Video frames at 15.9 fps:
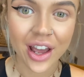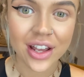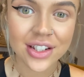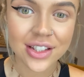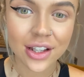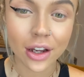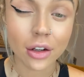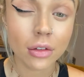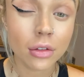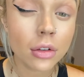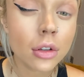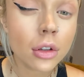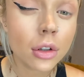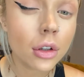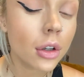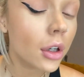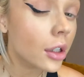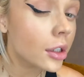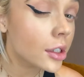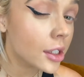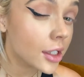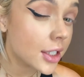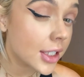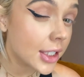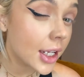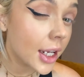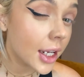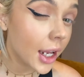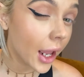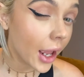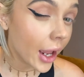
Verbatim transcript: So, as you can see,